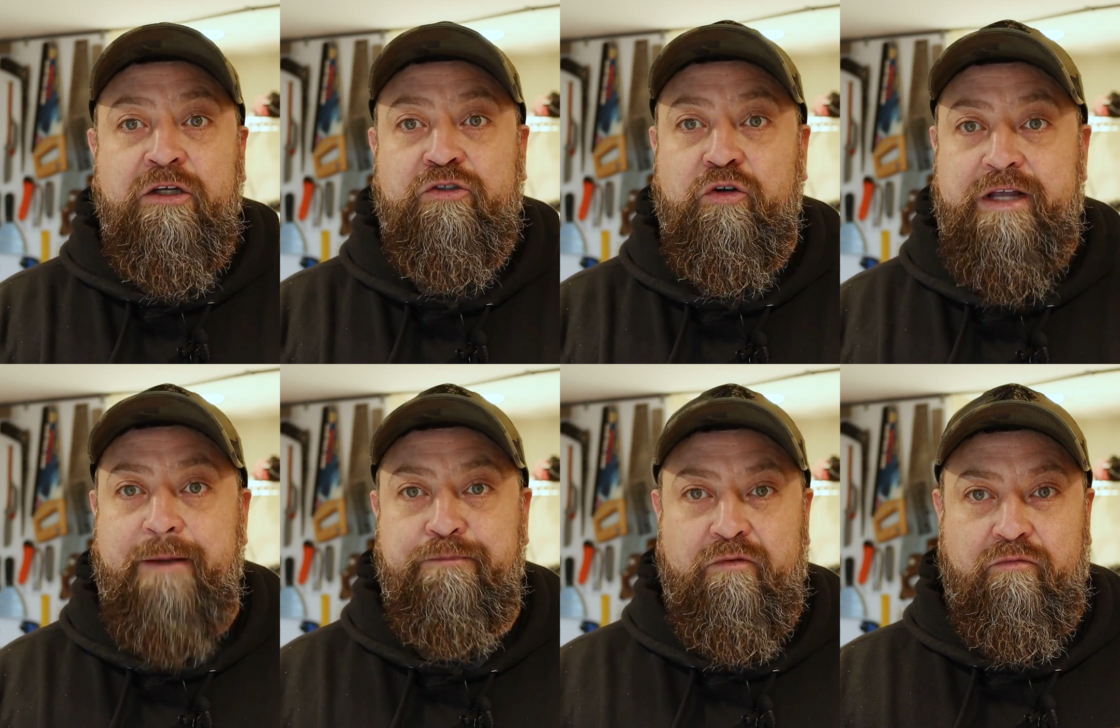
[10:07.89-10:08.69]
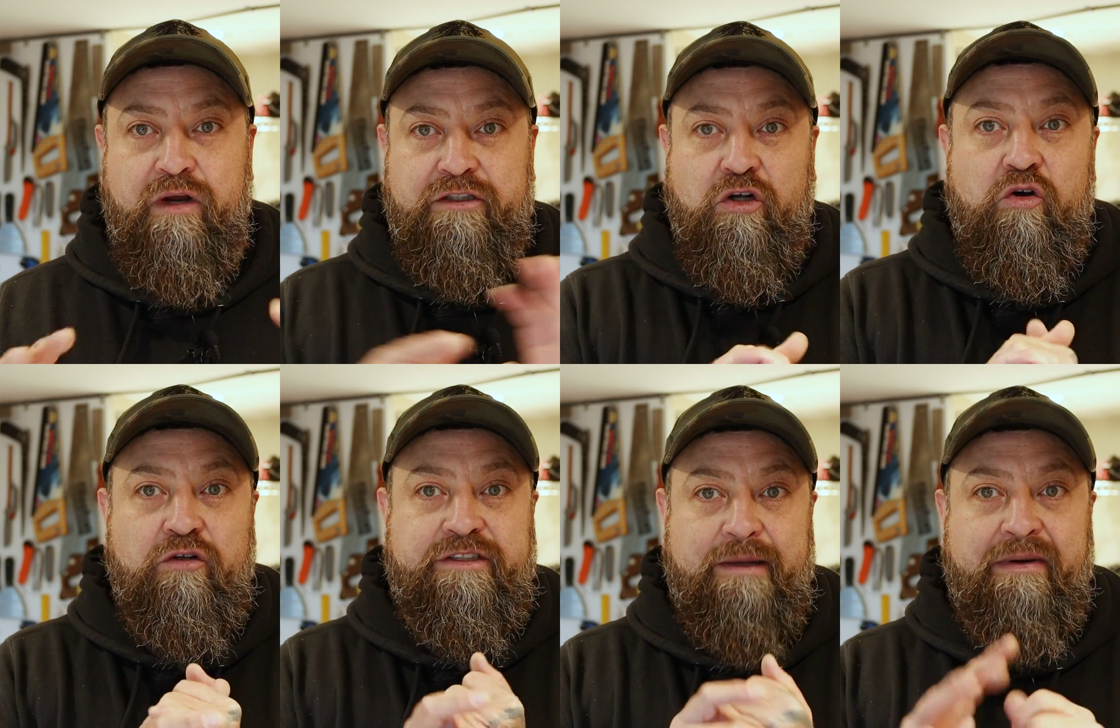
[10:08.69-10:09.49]
So yeah, let's
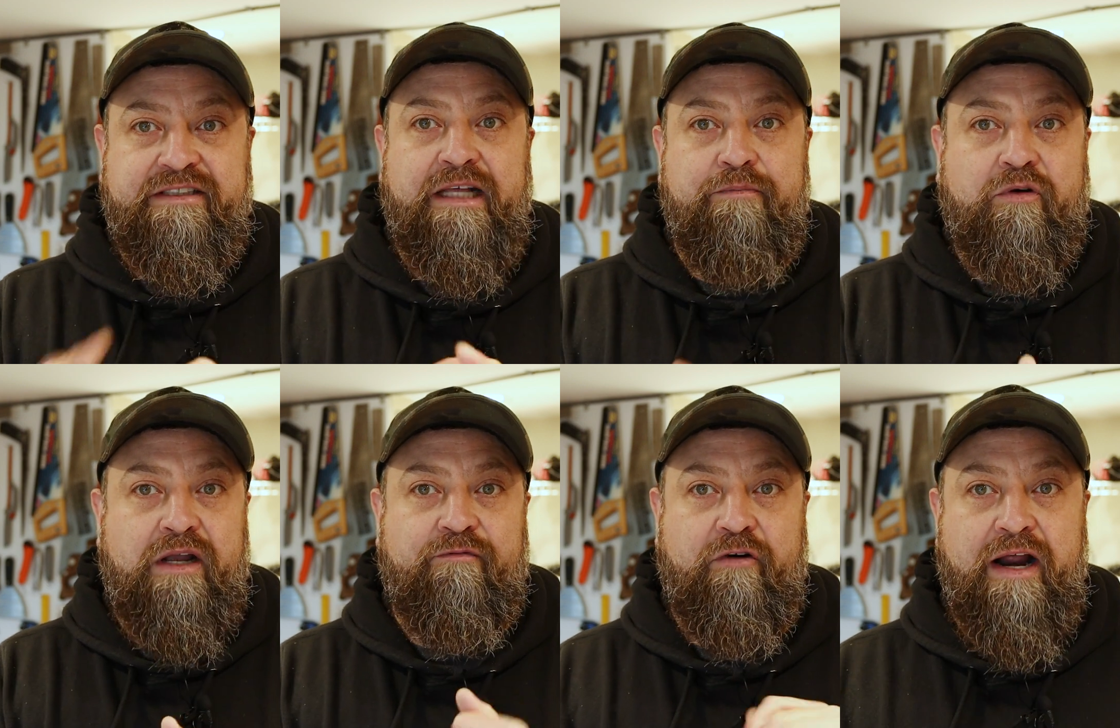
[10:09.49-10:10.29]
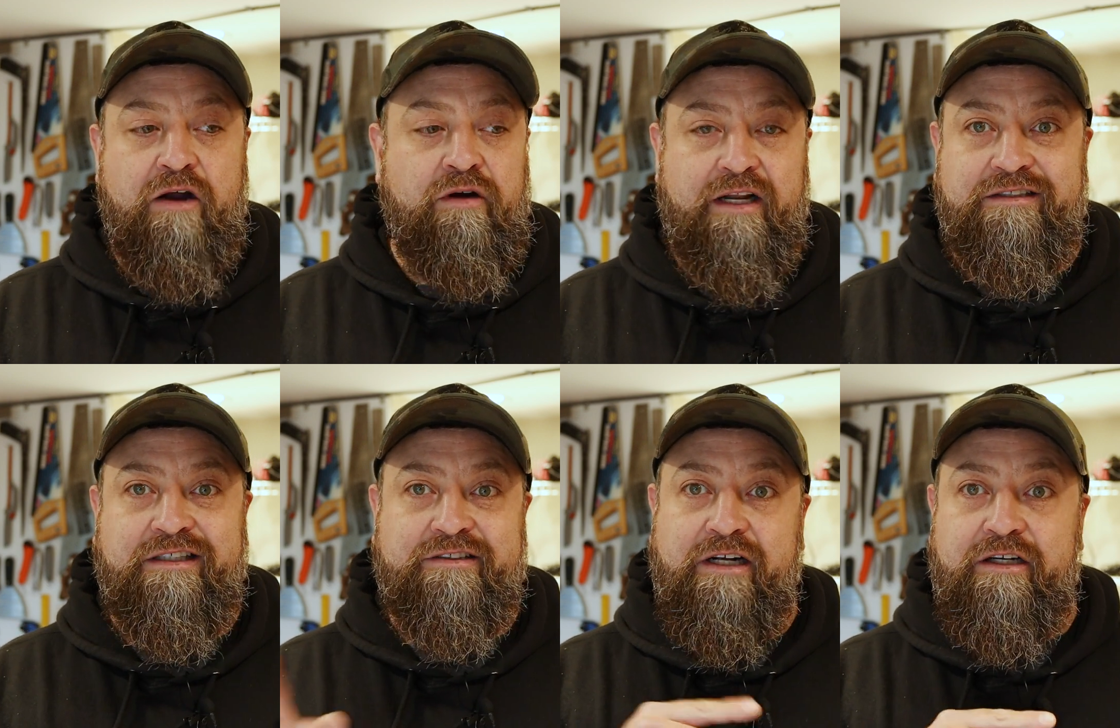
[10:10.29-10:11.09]
go step by step. Okay, for now, let's
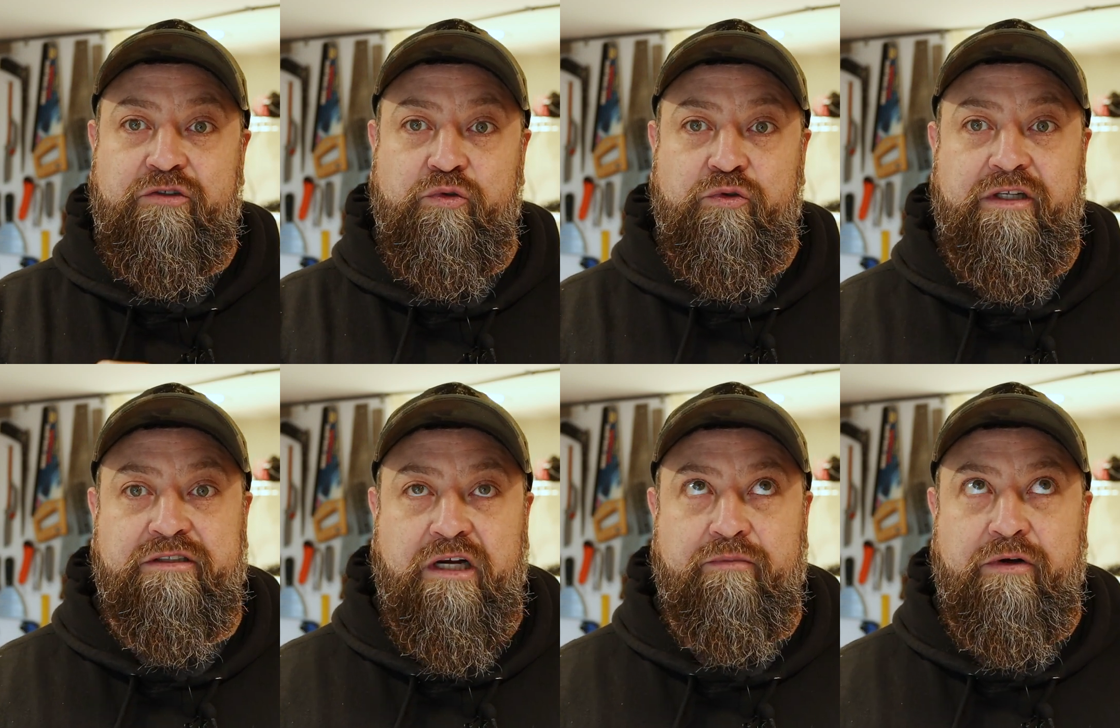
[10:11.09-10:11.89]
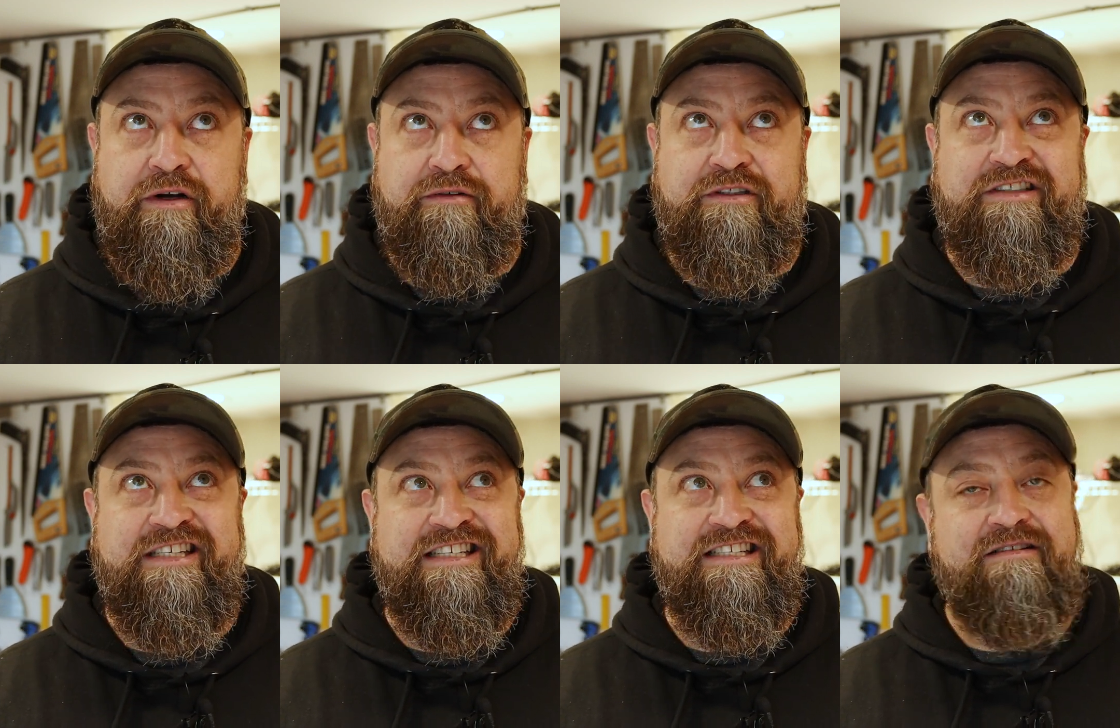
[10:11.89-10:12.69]
start to
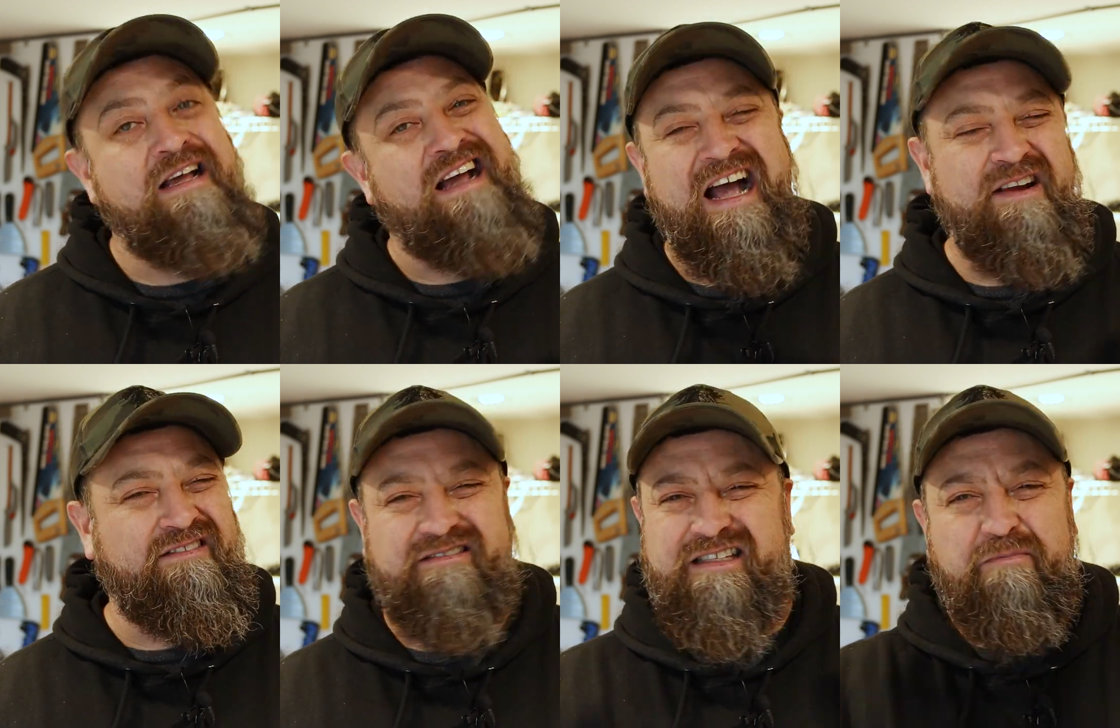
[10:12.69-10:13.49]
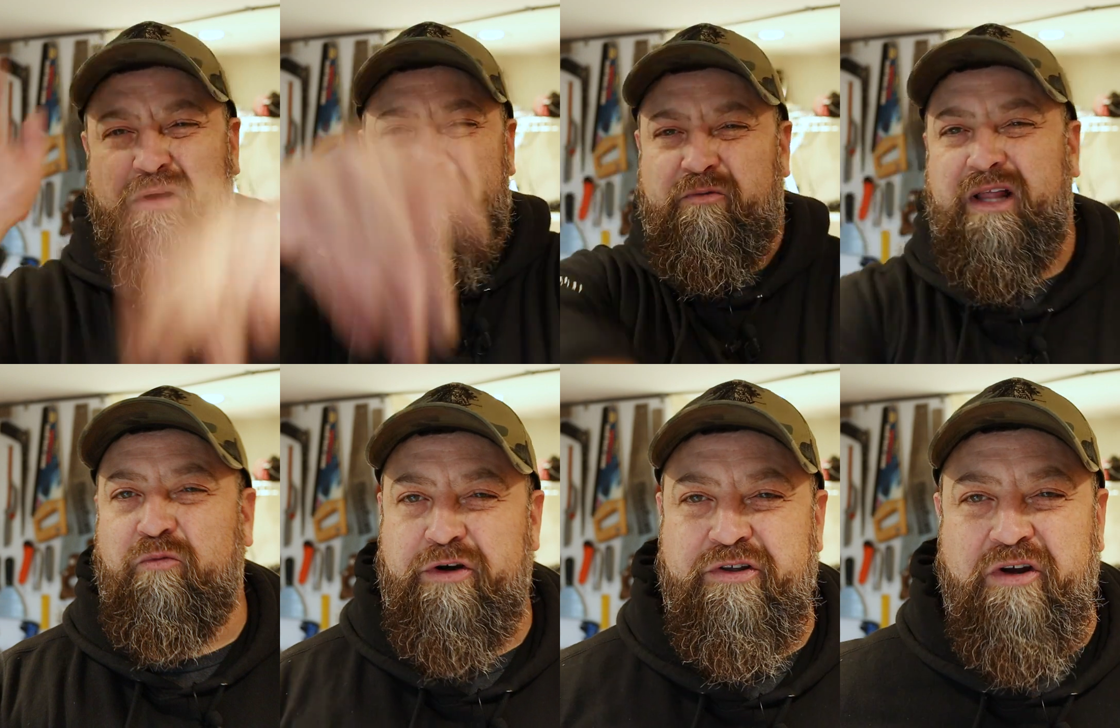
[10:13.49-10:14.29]
decarboxylate. I got a problem with
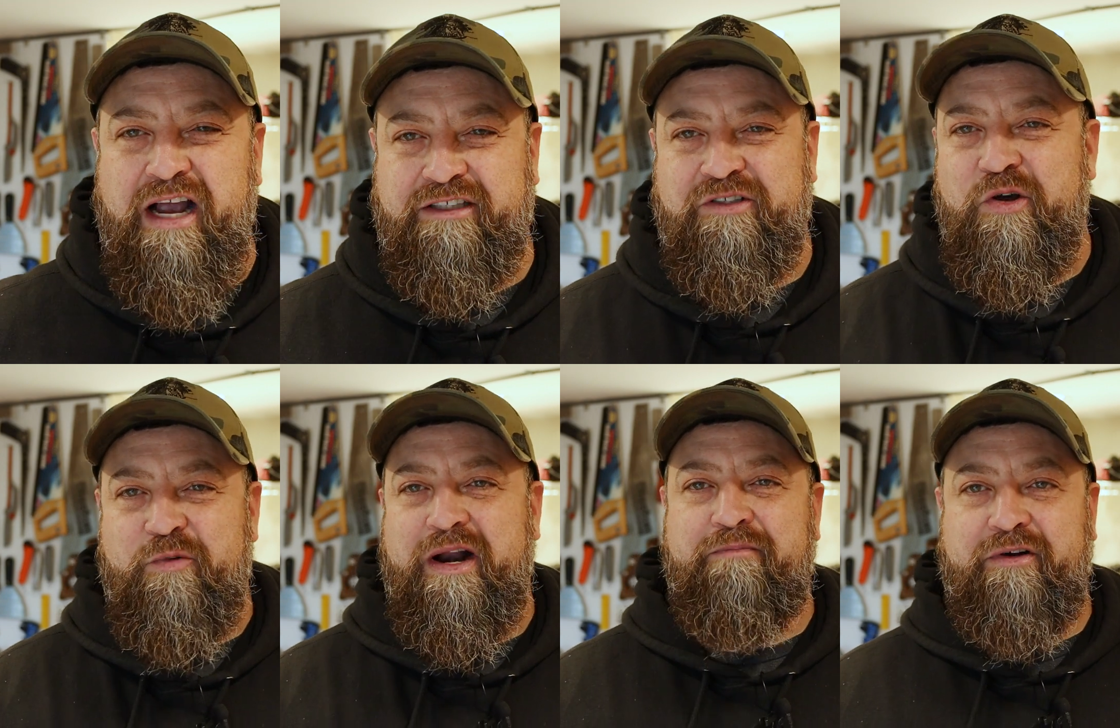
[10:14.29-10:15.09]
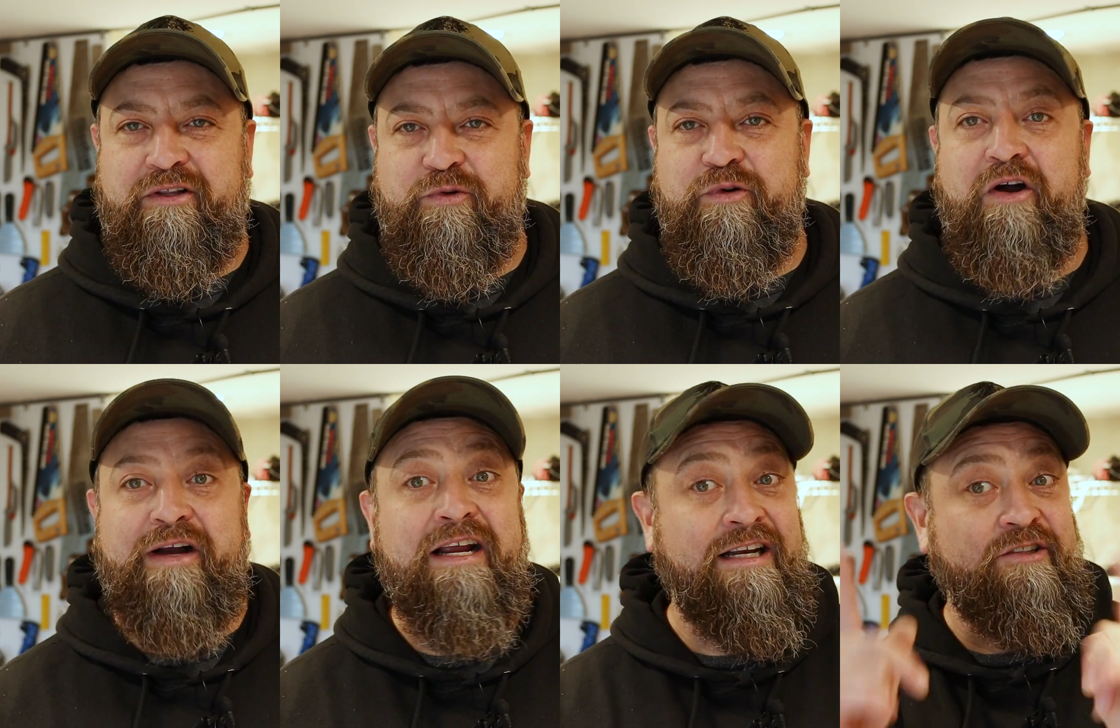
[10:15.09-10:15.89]
that word. You guys know what I'm gonna do.
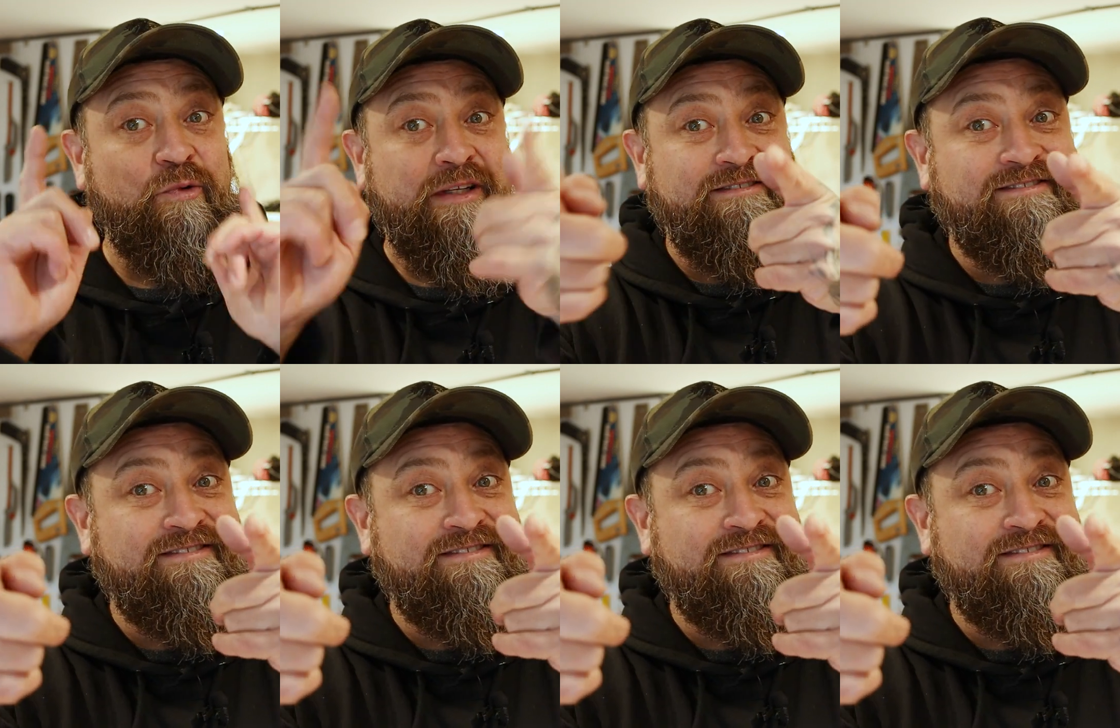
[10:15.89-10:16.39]
Okay, let's do it.